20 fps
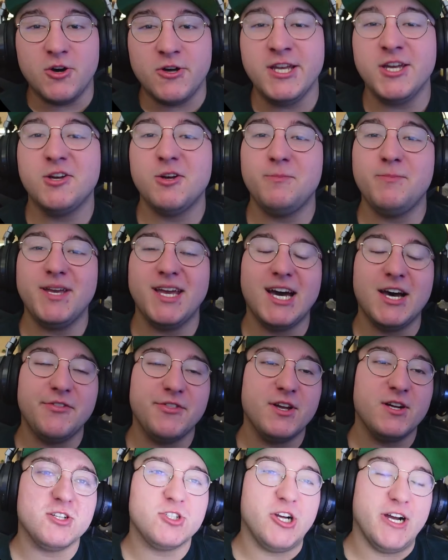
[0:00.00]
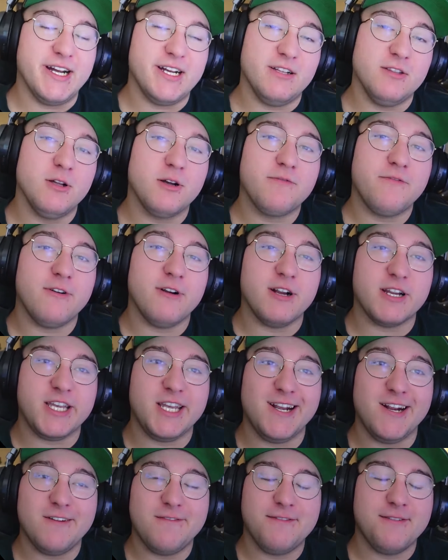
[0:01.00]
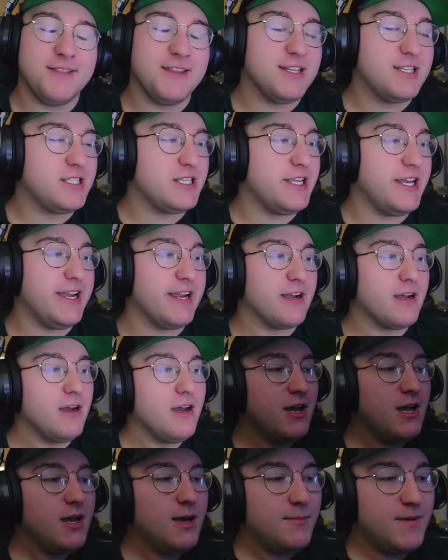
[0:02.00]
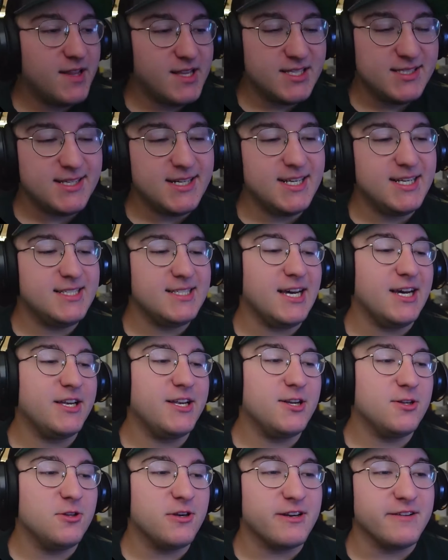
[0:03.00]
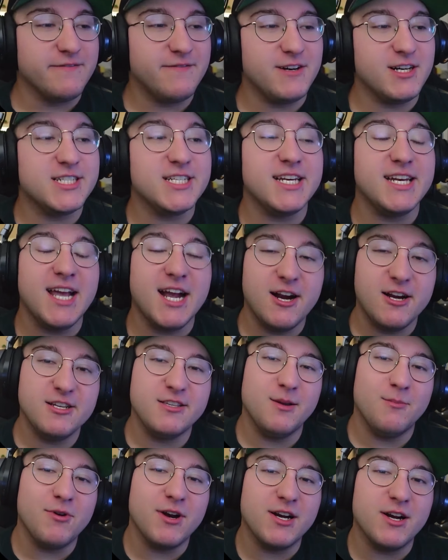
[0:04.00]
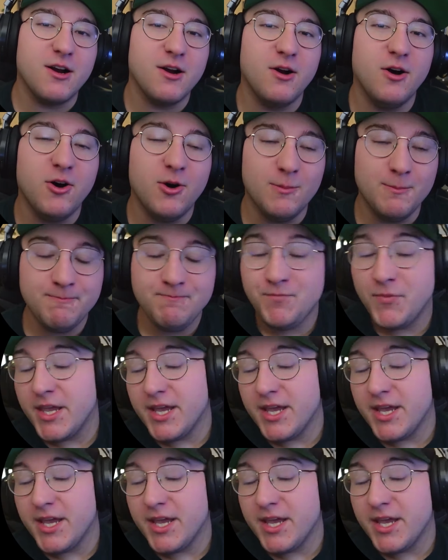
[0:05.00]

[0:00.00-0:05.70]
He could be out there trying to look for a cure for this thing, but instead he's out here looking for Daenerys to bring her home.